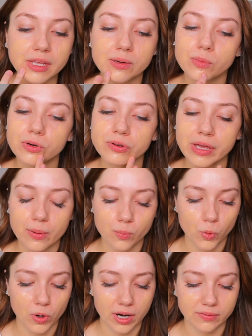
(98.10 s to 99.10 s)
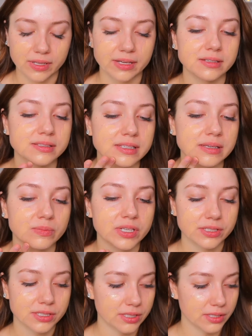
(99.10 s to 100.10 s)
we'll get more of like a
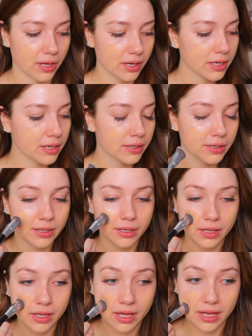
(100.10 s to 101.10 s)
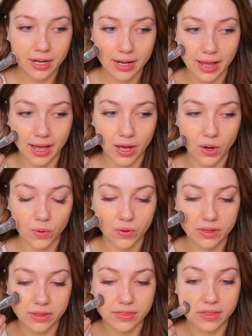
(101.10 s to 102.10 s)
seamless look. Now
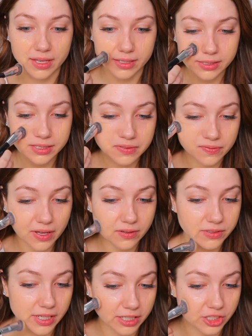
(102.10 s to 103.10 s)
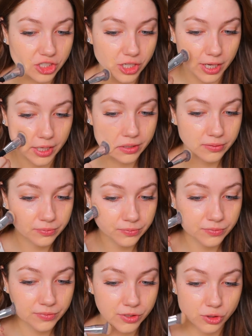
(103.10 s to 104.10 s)
this foundation,
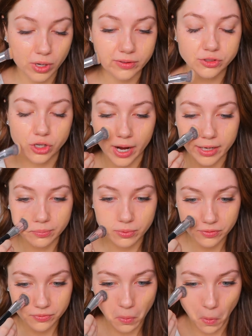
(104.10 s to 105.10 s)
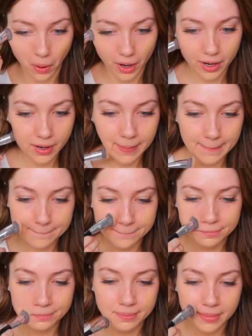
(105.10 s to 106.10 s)
so I've tried it before
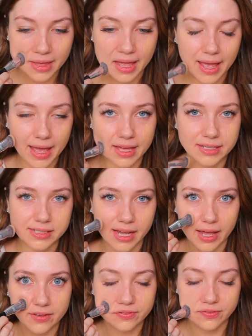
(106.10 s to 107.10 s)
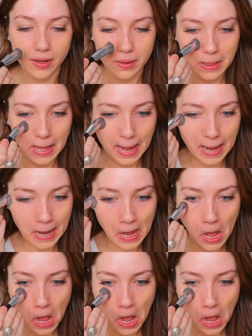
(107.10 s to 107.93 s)
and I felt like